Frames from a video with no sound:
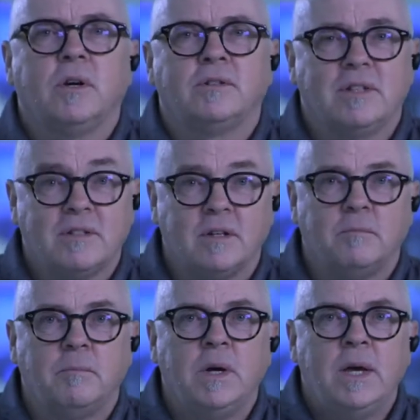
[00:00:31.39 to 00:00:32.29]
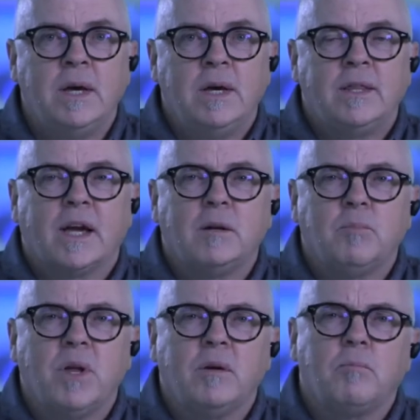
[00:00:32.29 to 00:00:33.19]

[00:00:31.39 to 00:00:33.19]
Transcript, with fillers: a system that can bring